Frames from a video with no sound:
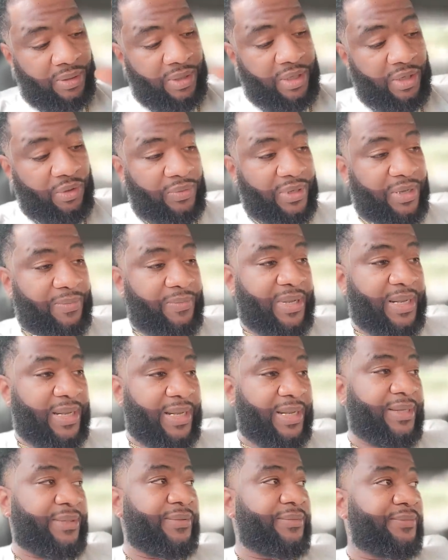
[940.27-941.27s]
Anyway,
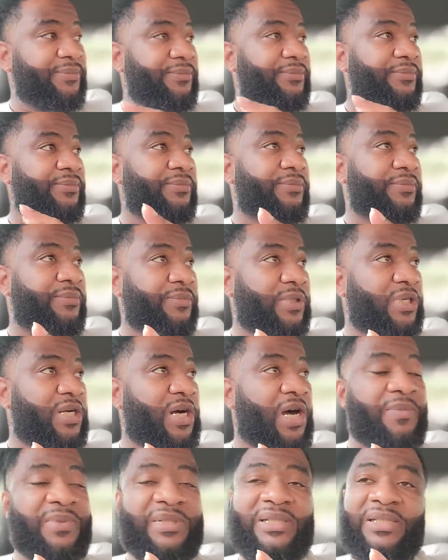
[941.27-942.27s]
man,
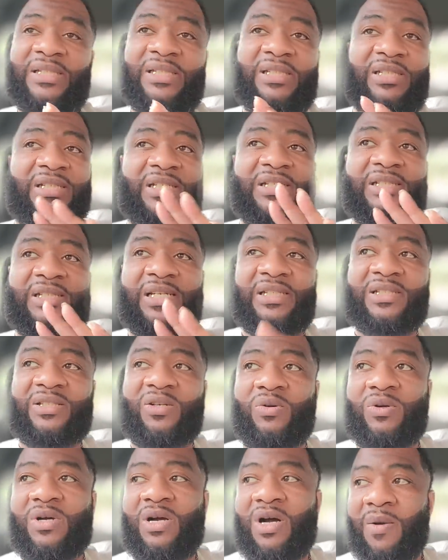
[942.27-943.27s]
common sense just ain't
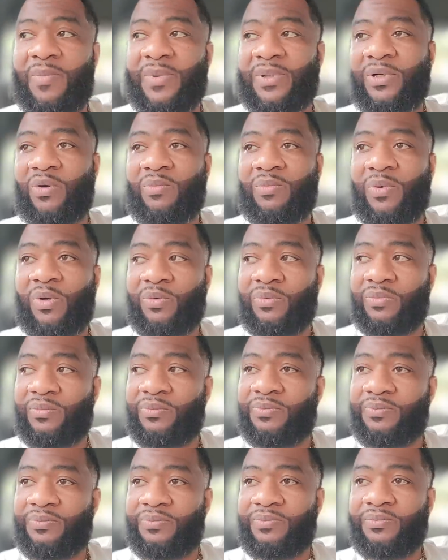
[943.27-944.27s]
so common no more.
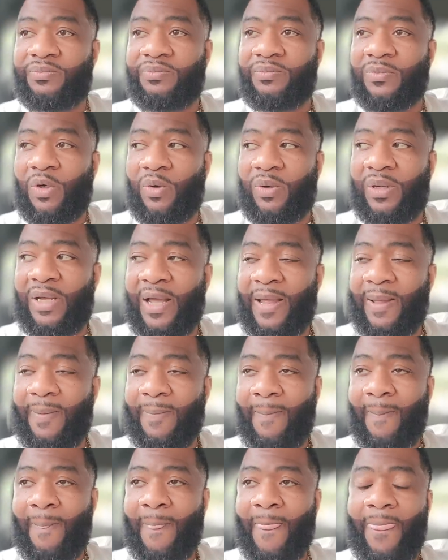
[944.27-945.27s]
Okay?
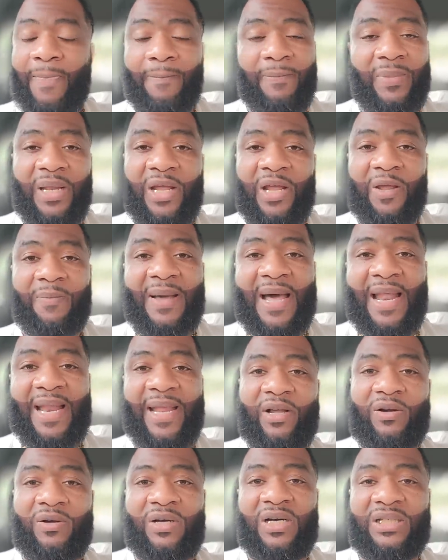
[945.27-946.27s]
But
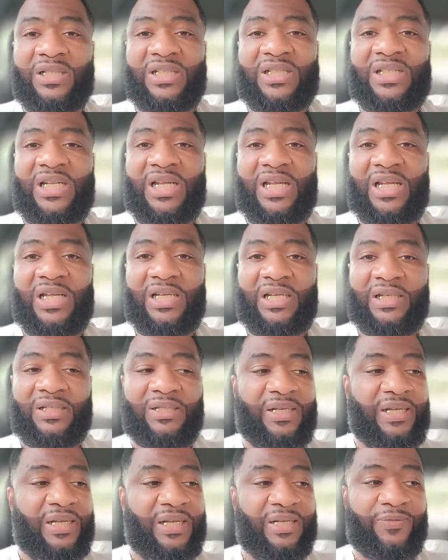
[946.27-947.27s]
everybody ain't gonna understand
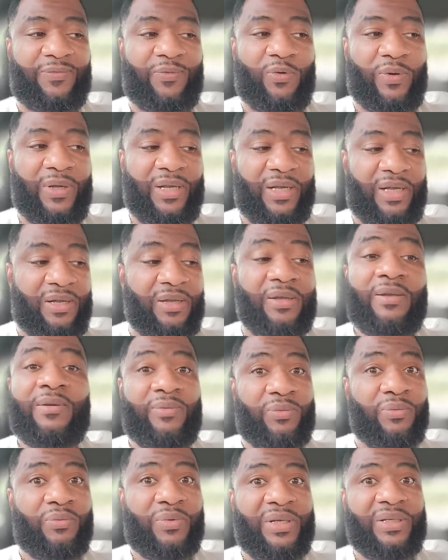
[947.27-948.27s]
this, and it's for a
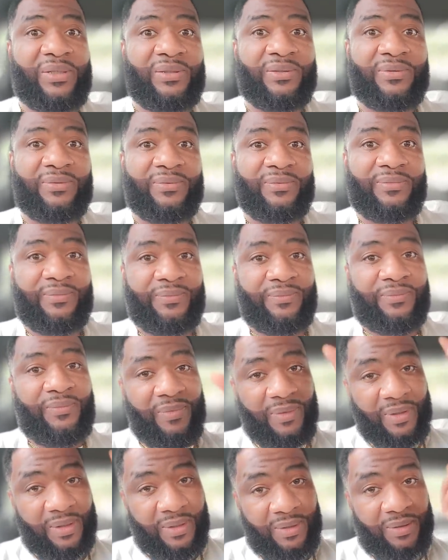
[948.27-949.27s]
reason.
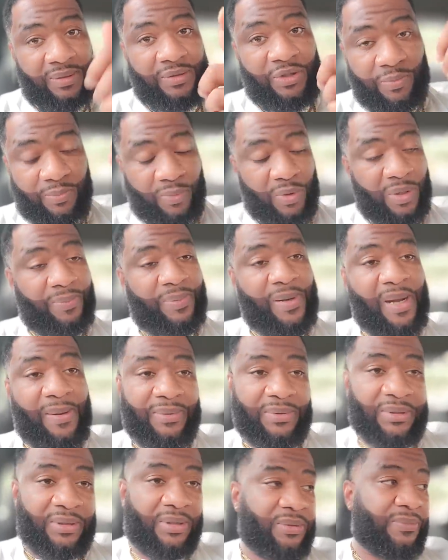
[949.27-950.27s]
It's your boy
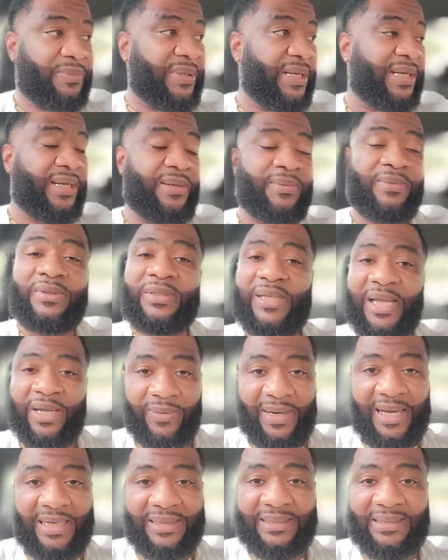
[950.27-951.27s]
Papa Duck, man.
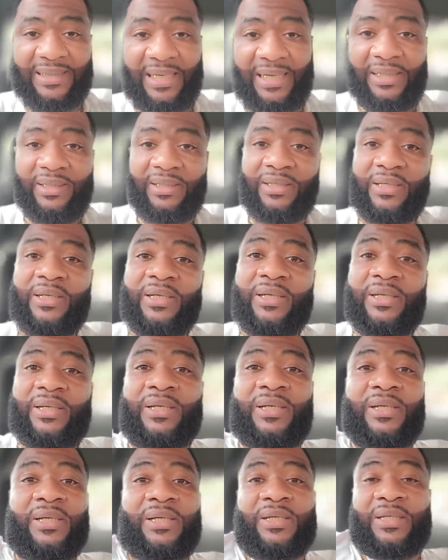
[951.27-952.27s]
Take what I say.
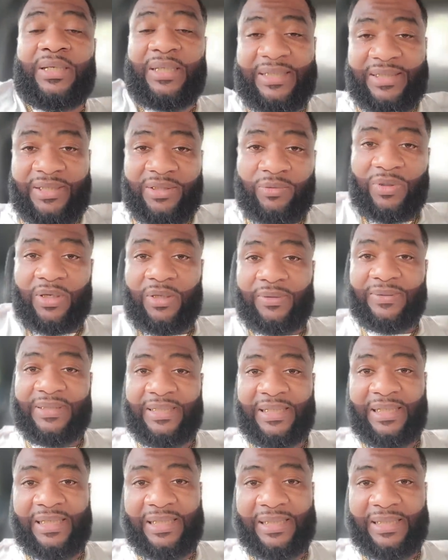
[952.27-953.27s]
Listen to what I'm
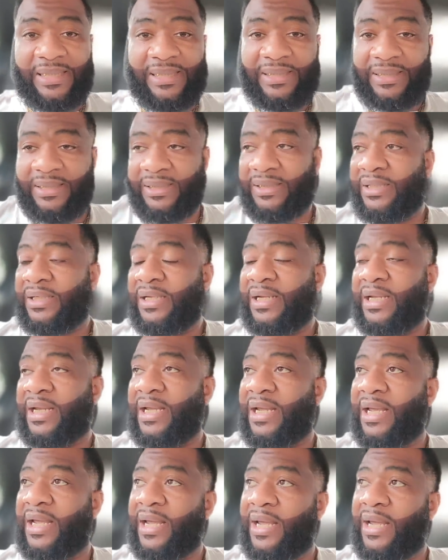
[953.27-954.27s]
saying,
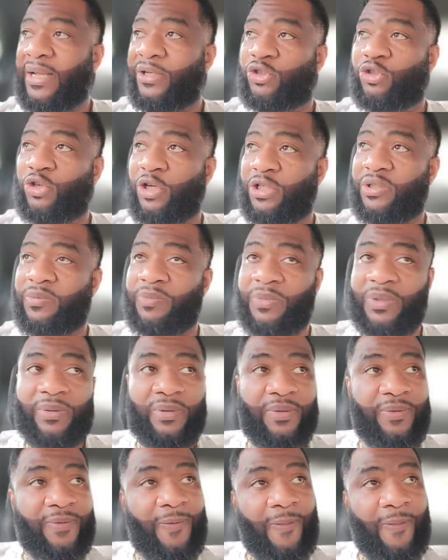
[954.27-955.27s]
and trust me,